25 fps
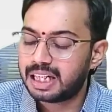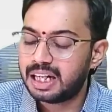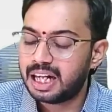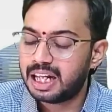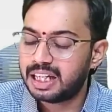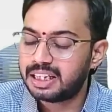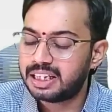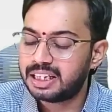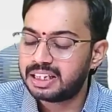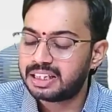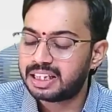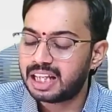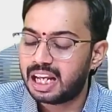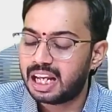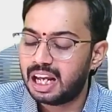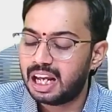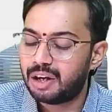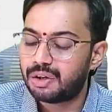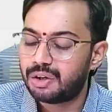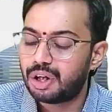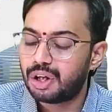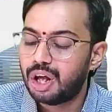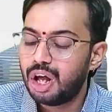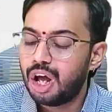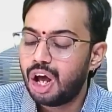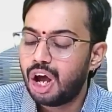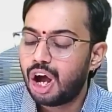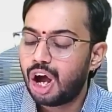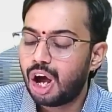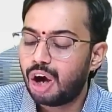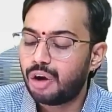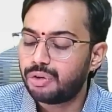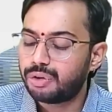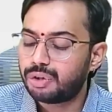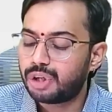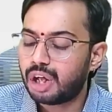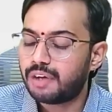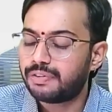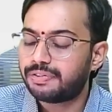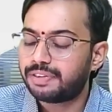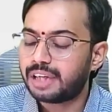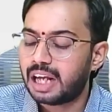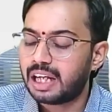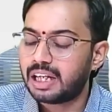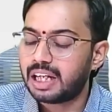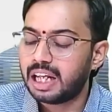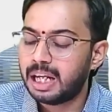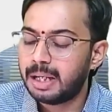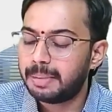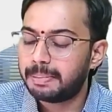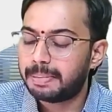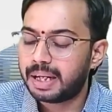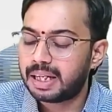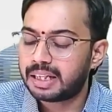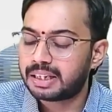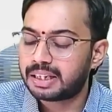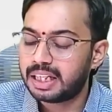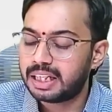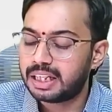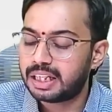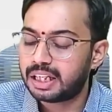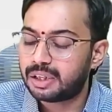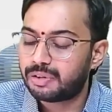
is allowed, out of 13%,